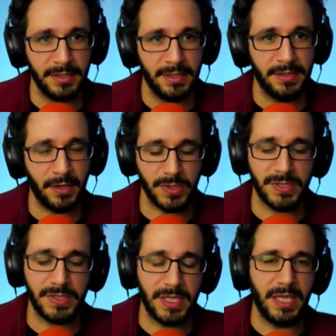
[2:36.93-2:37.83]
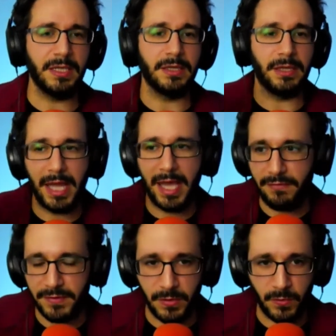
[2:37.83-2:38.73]
that we're seeing
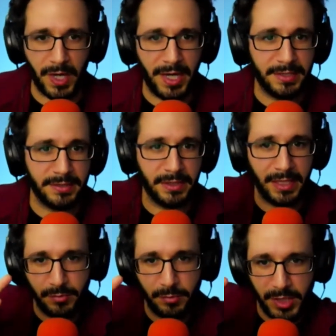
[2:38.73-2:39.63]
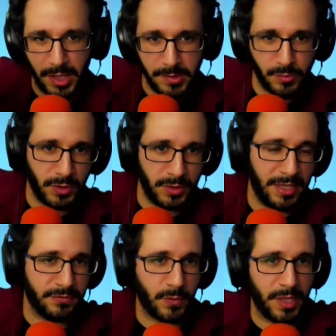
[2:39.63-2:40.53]
left and right. Left becomes more
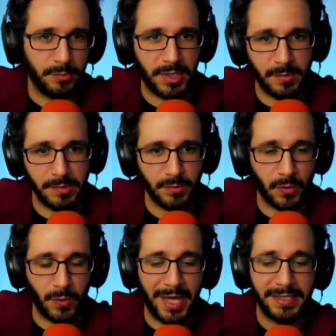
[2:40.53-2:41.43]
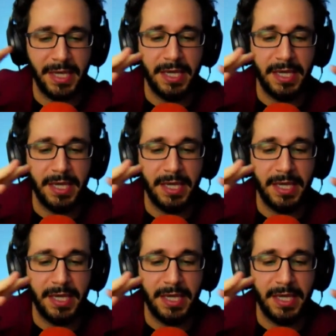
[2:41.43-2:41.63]
left, right becomes more right.